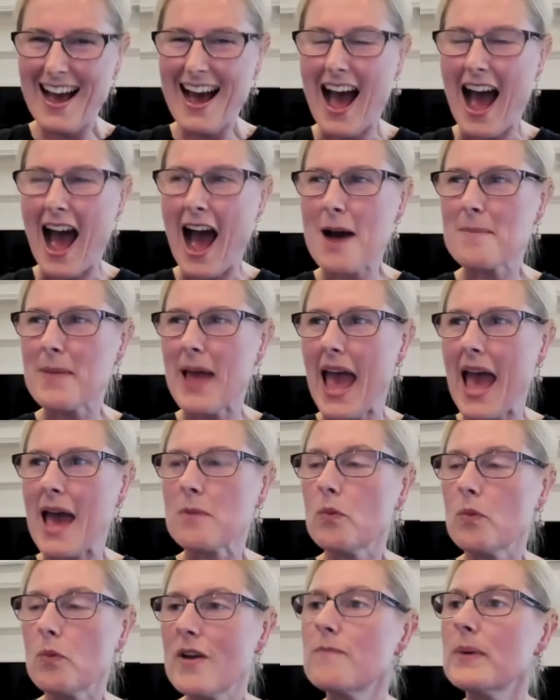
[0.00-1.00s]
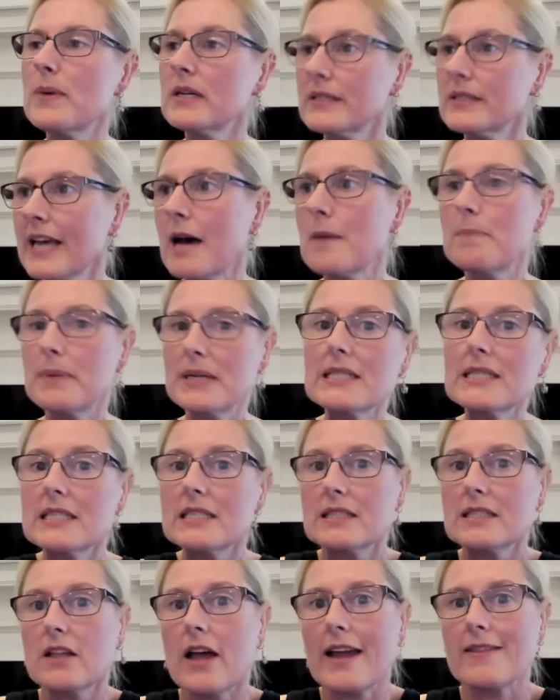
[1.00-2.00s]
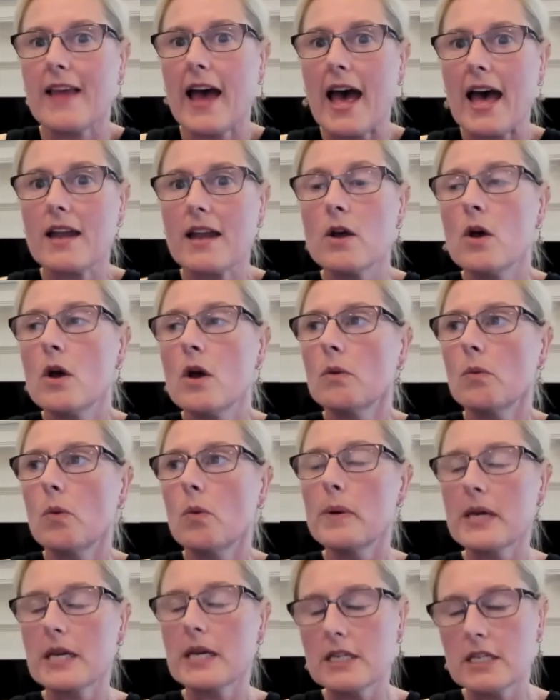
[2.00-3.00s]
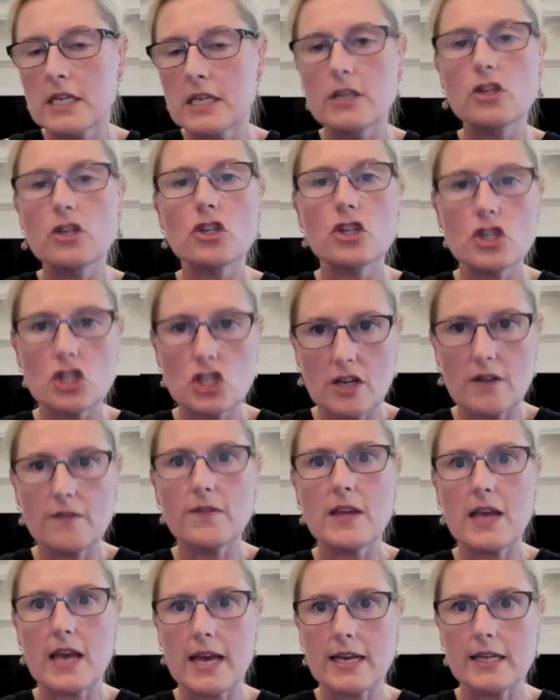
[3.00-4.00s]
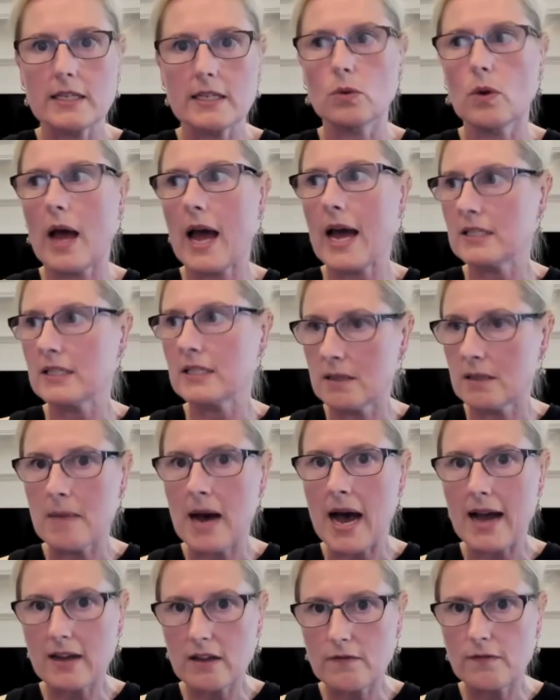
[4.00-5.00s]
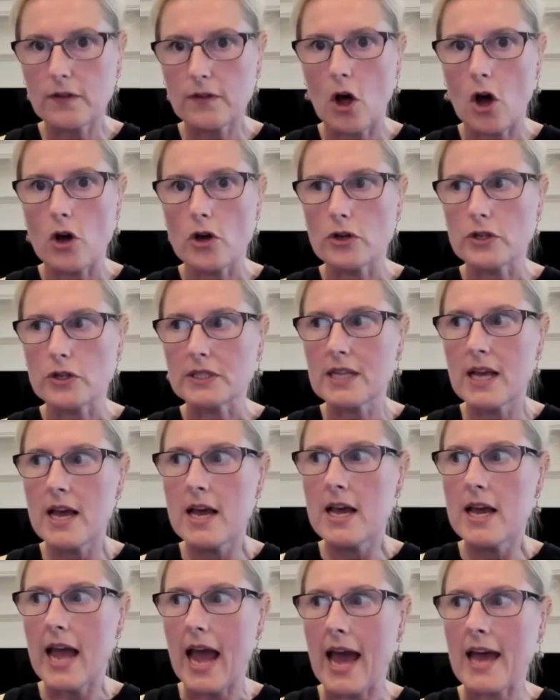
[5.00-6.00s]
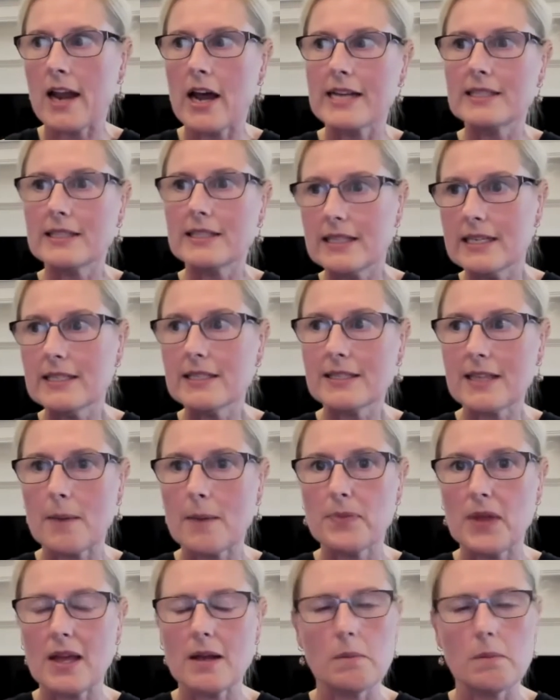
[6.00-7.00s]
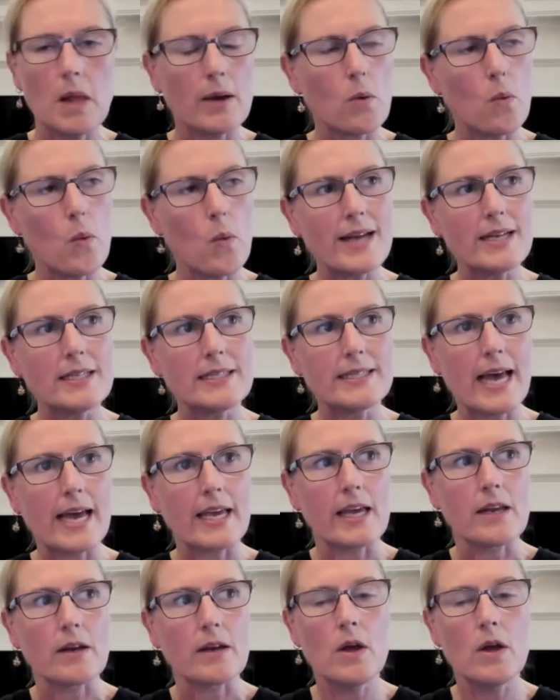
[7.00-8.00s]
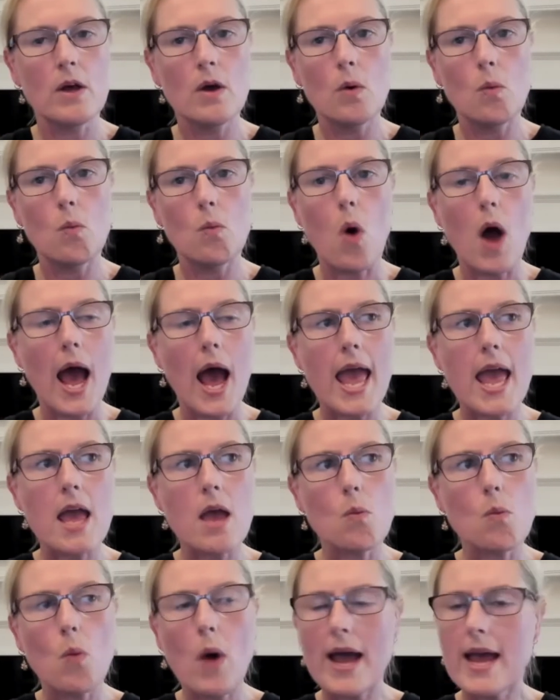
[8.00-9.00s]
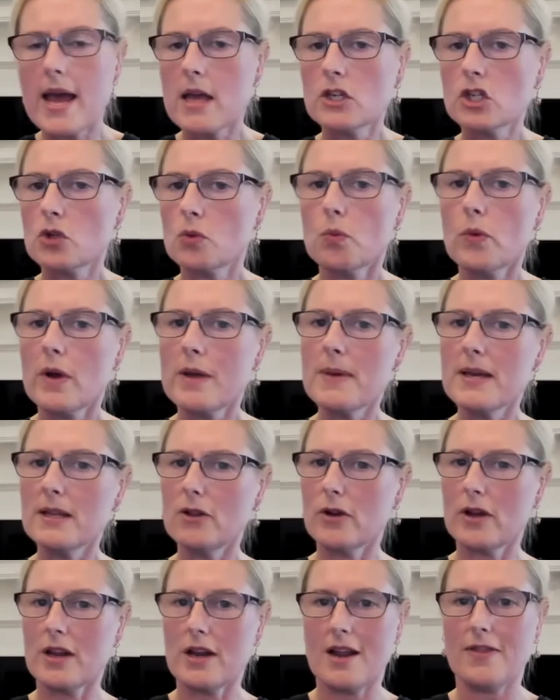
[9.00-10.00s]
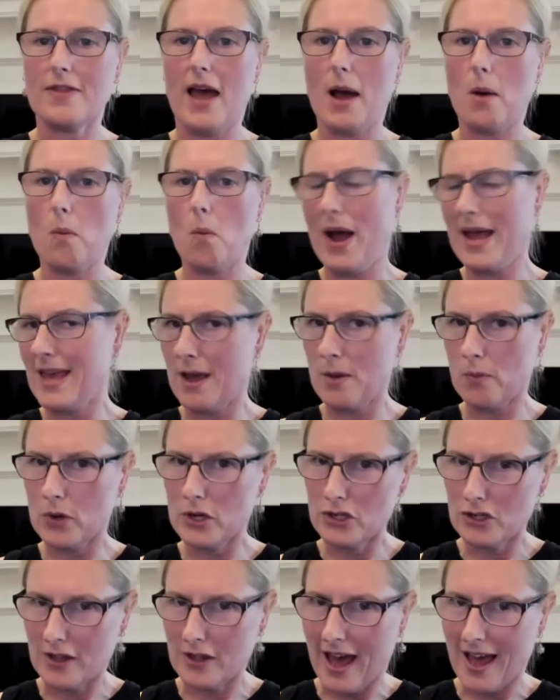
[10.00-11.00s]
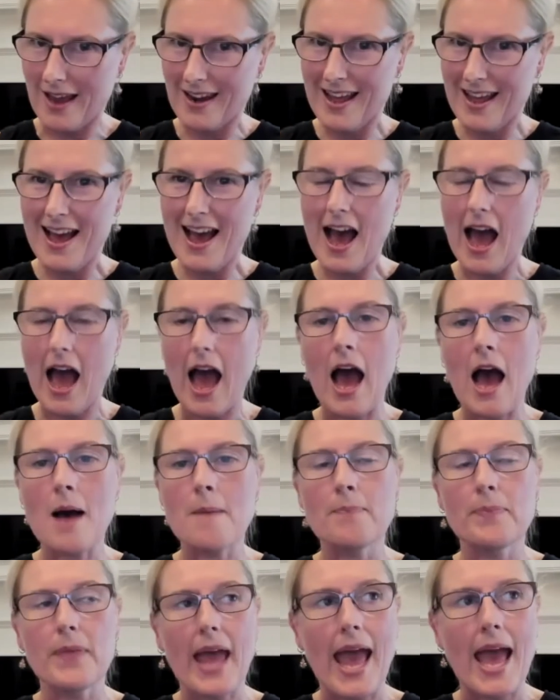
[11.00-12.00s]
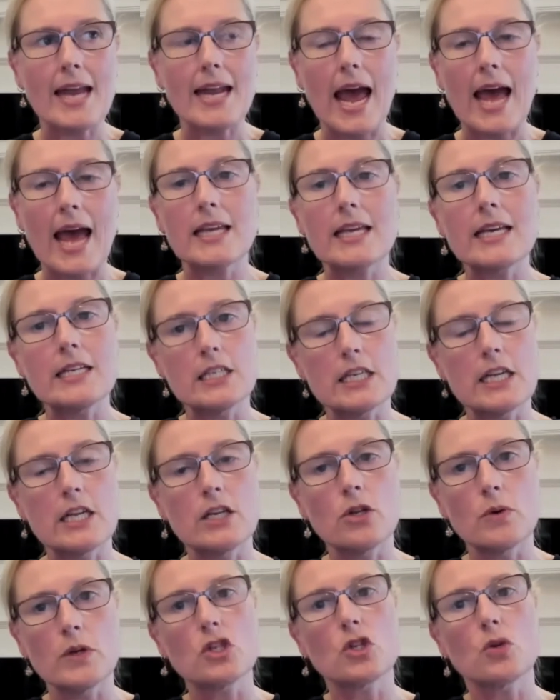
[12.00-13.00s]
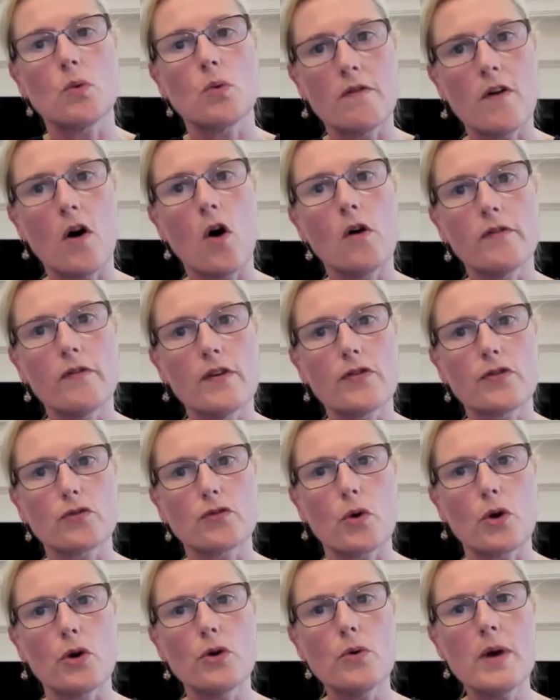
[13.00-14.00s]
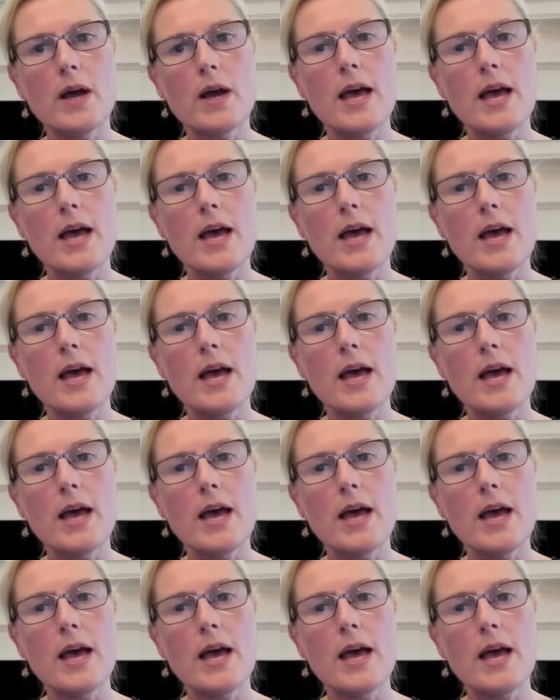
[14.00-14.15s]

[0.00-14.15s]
Um, and we've built our business like that, where we continue to shift gears as the market flows. And I see something, I'm like, wait a second, why why shouldn't we be looking at that? Why can't we do that? Um, and and continuing to evolve it through